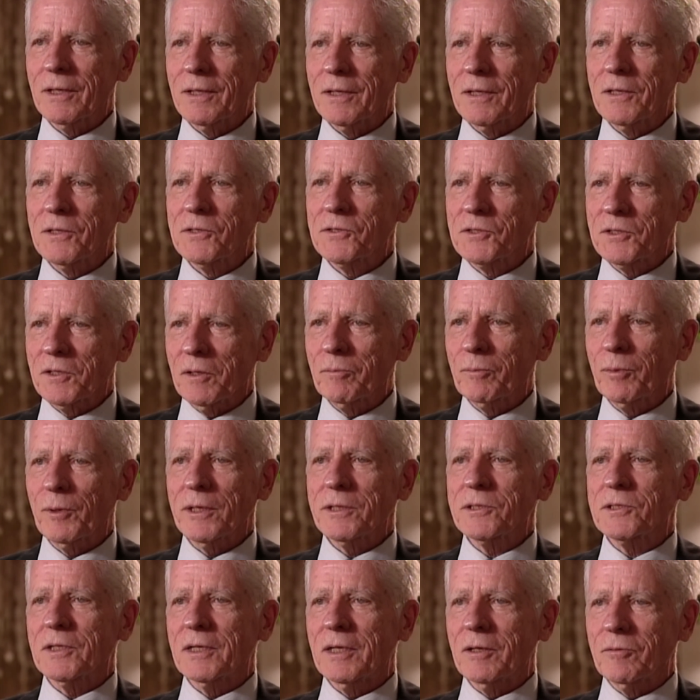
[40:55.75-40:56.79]
and that
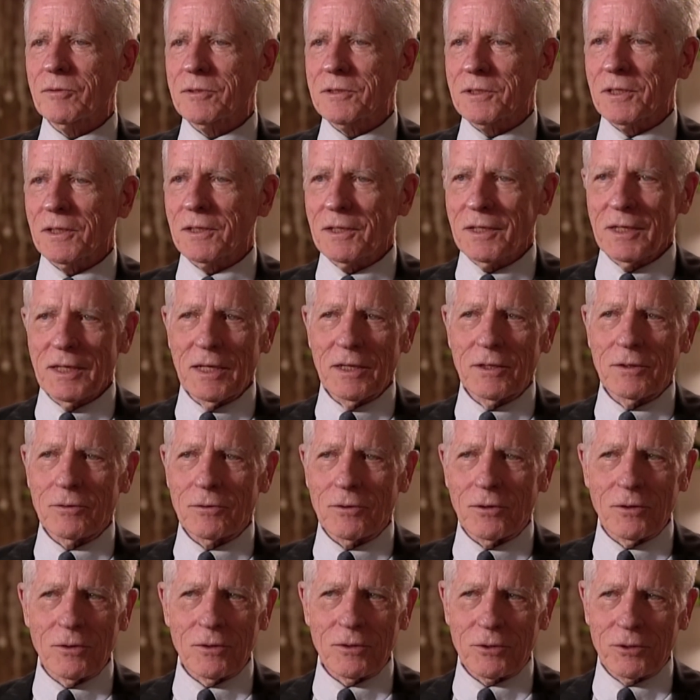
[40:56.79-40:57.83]
simplicity was the key to
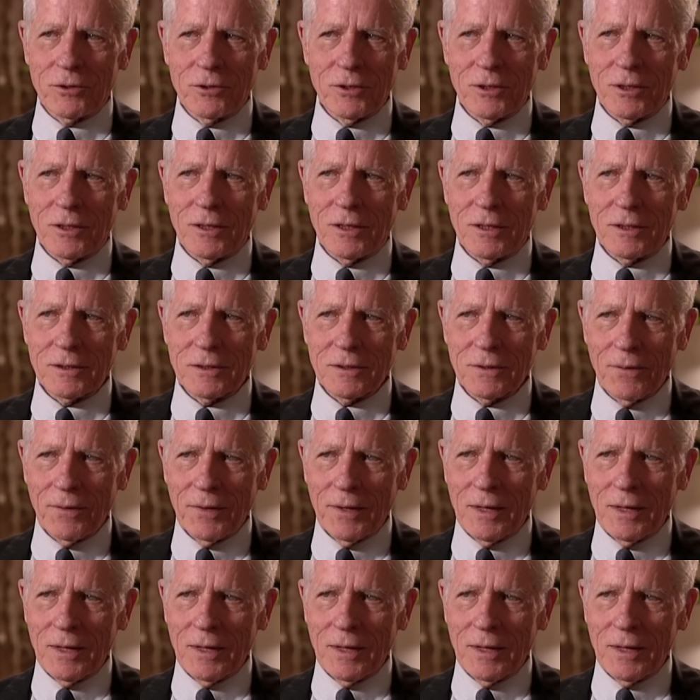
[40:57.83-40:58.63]
all good art.